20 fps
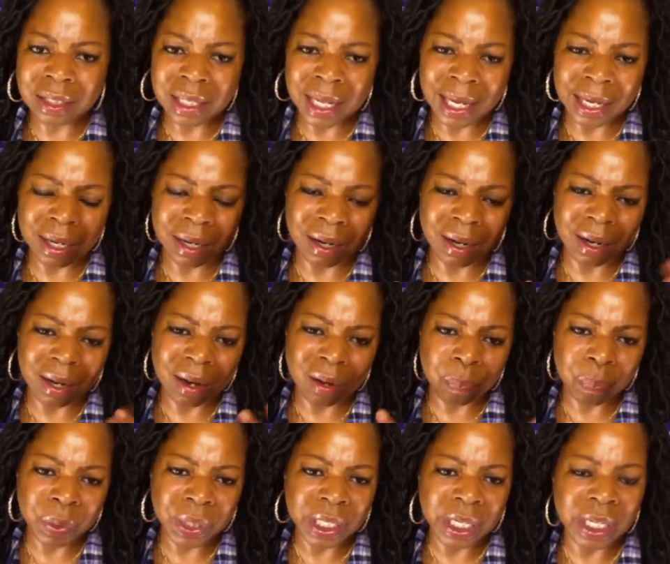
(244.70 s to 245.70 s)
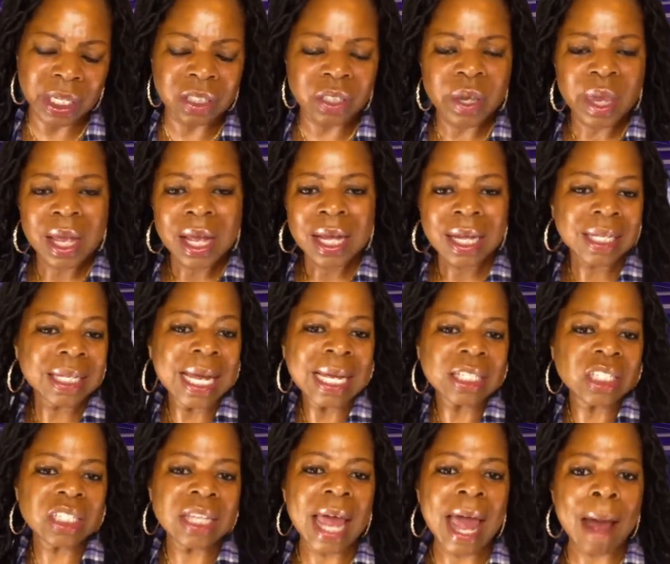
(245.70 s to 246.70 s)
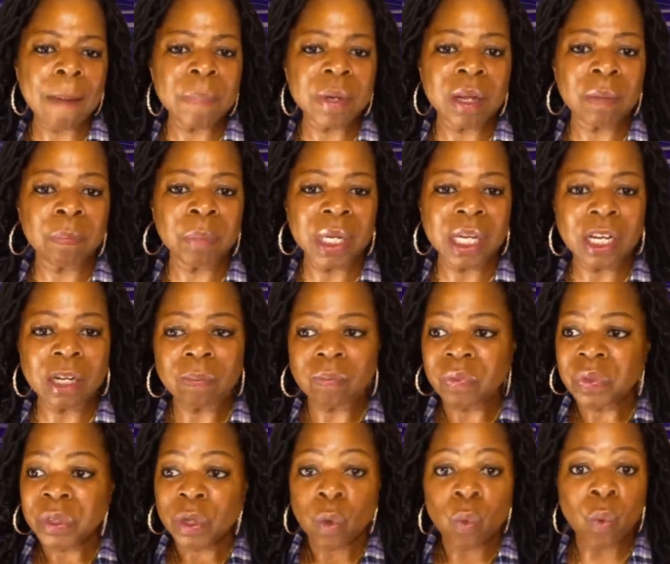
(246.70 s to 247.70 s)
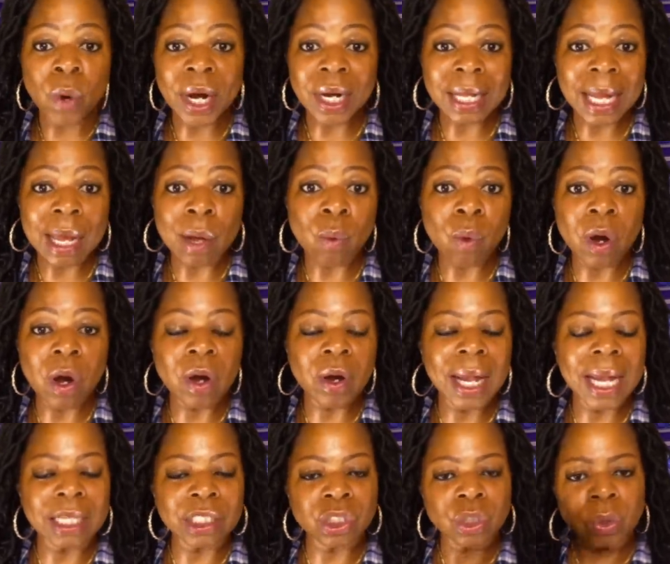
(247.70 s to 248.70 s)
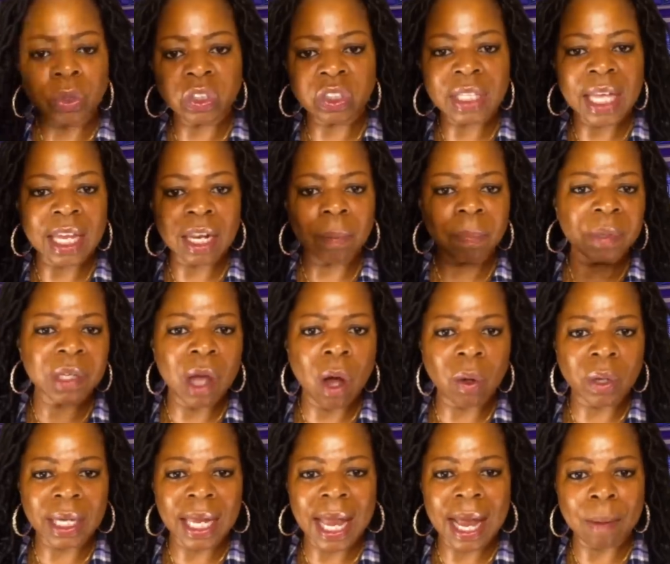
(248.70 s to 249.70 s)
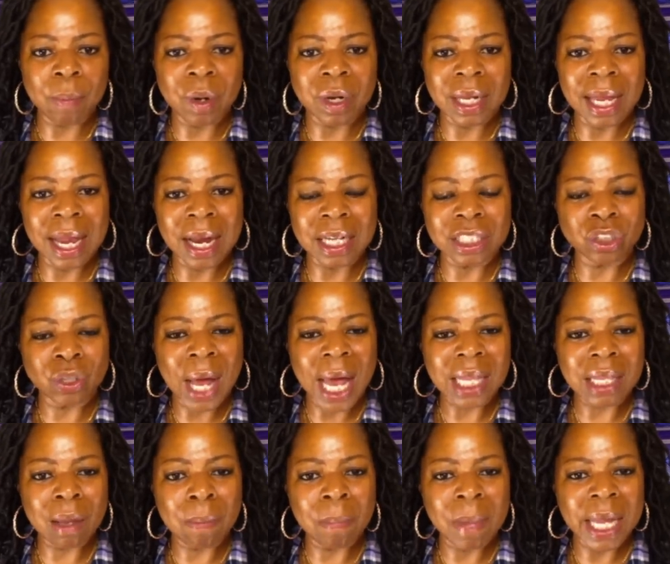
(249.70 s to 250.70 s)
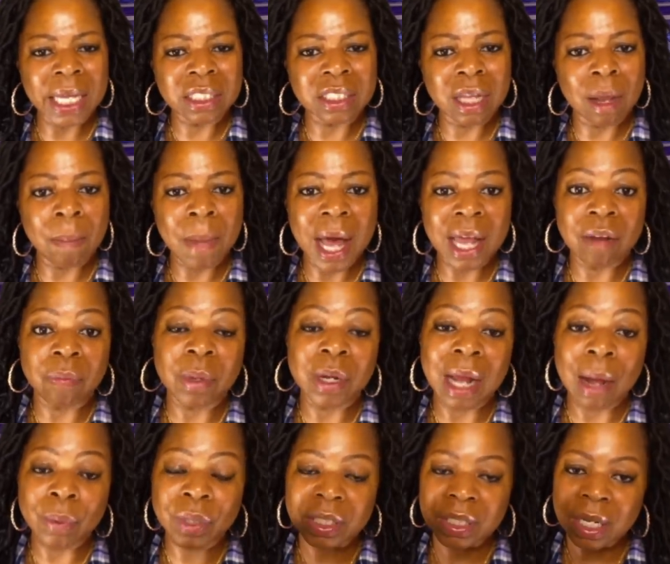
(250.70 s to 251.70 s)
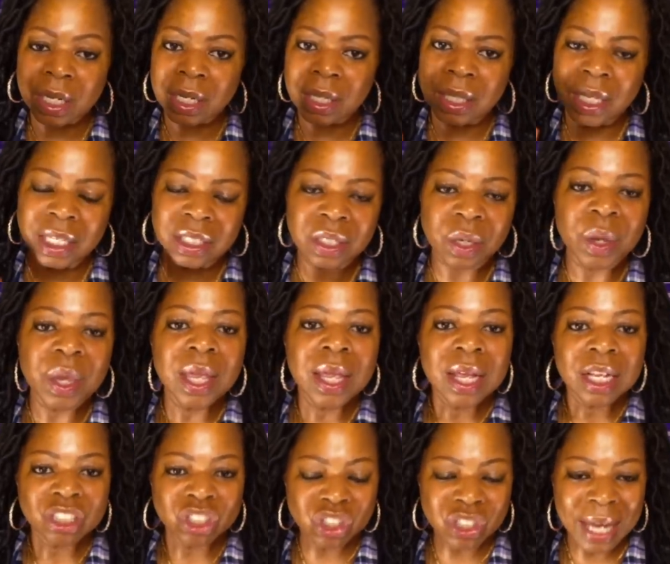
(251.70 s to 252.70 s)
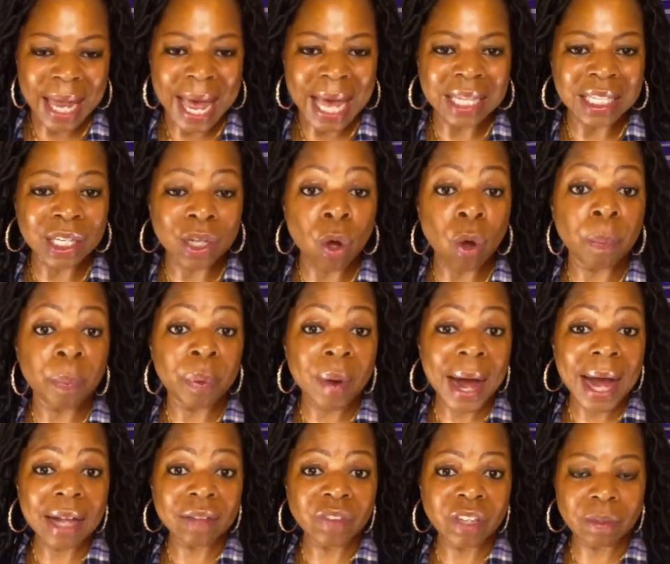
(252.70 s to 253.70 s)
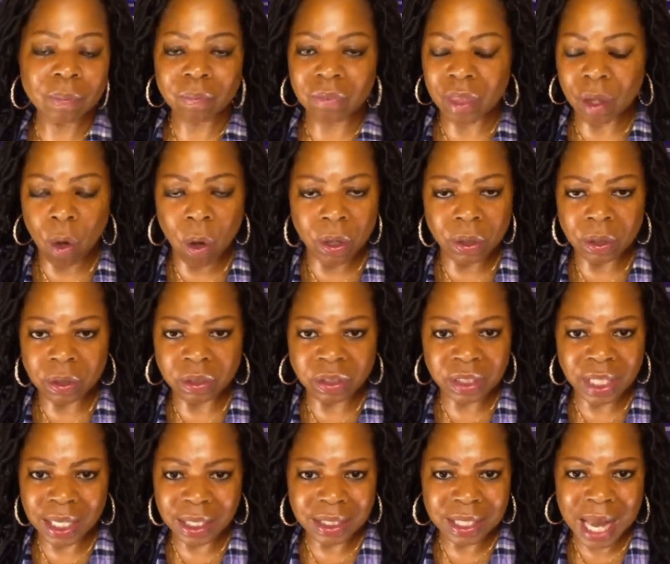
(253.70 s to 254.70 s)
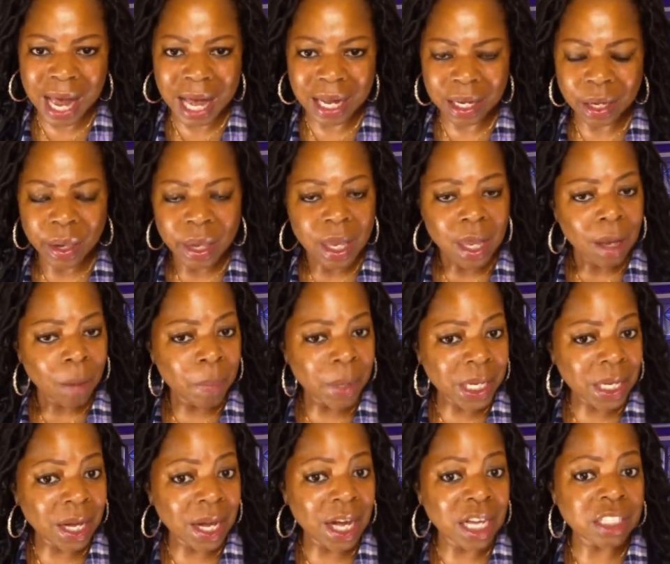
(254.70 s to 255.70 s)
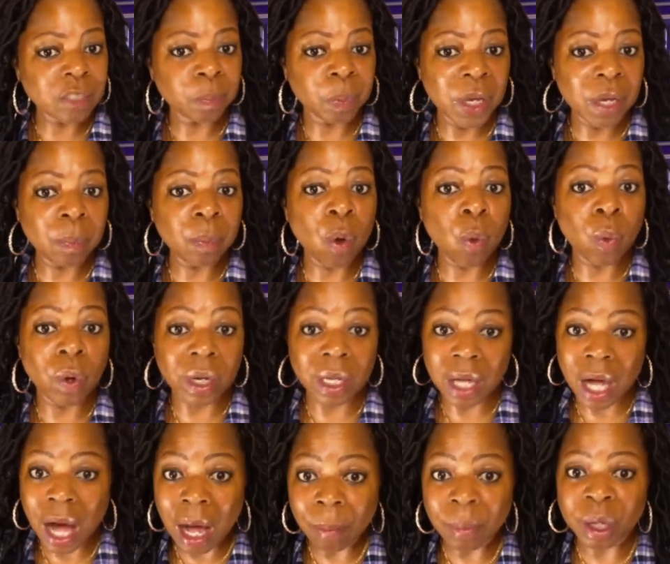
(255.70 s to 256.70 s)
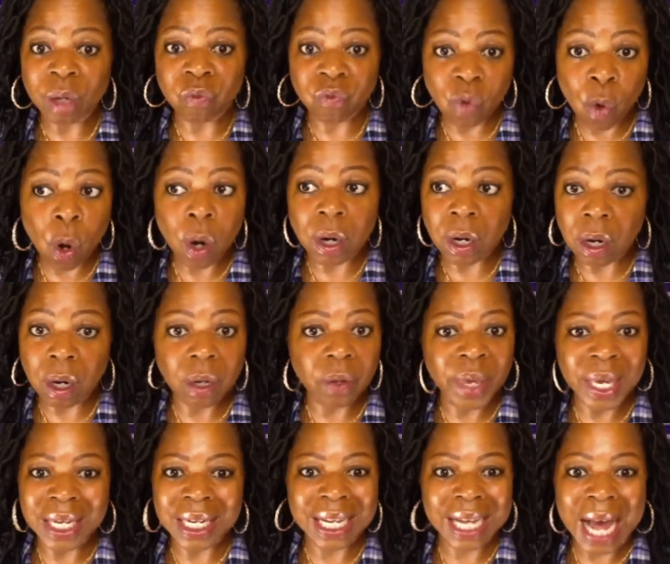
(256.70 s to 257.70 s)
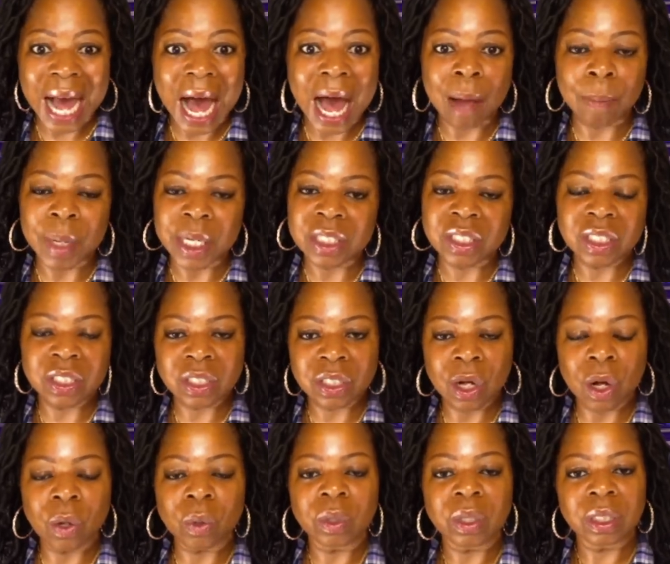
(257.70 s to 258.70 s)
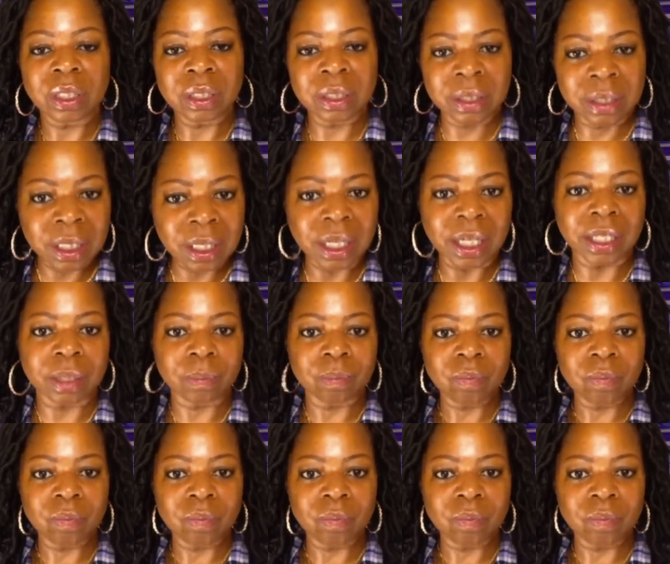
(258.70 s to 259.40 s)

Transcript: Like, girl, please. They just happened to be where they were, and you set up your camera there and tried to make something out of it. I will tell you this, she had to go private on her TikTok because people were coming for her in the comments. And so, good.